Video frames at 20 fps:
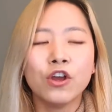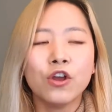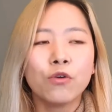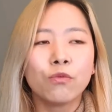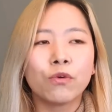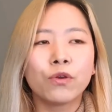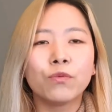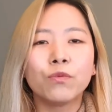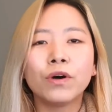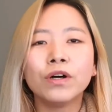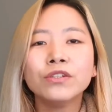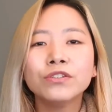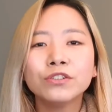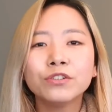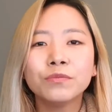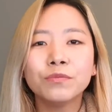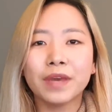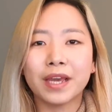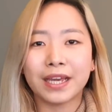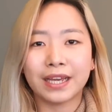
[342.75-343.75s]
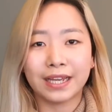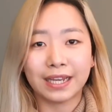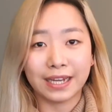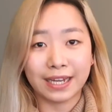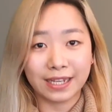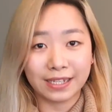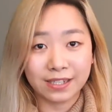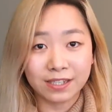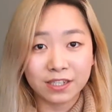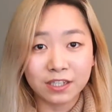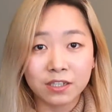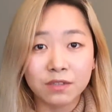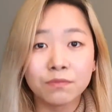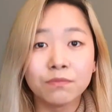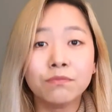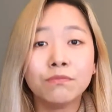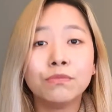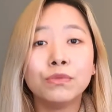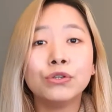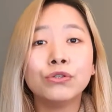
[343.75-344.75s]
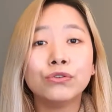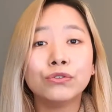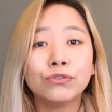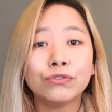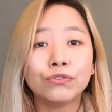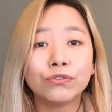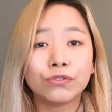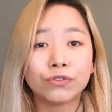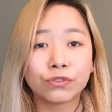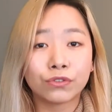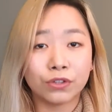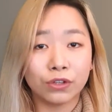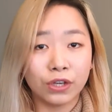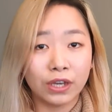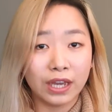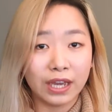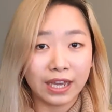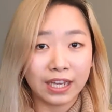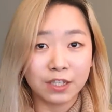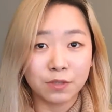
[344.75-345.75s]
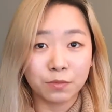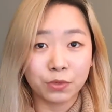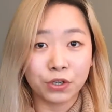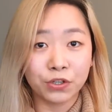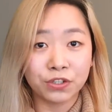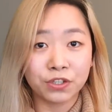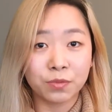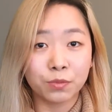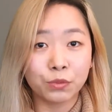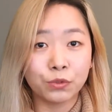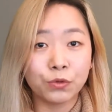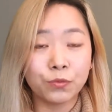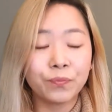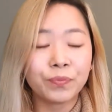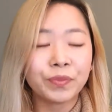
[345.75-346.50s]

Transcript: We want to make it as smooth as possible.